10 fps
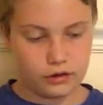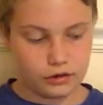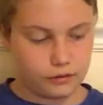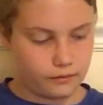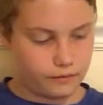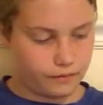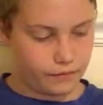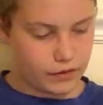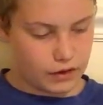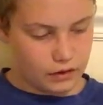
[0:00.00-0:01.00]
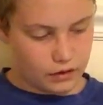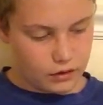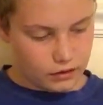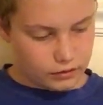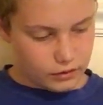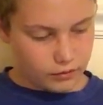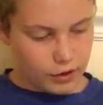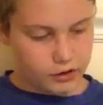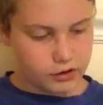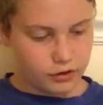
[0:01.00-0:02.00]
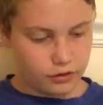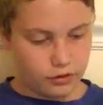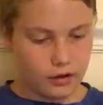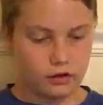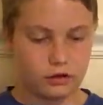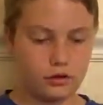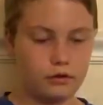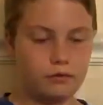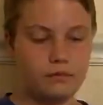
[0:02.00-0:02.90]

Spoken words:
is. These modular sets are.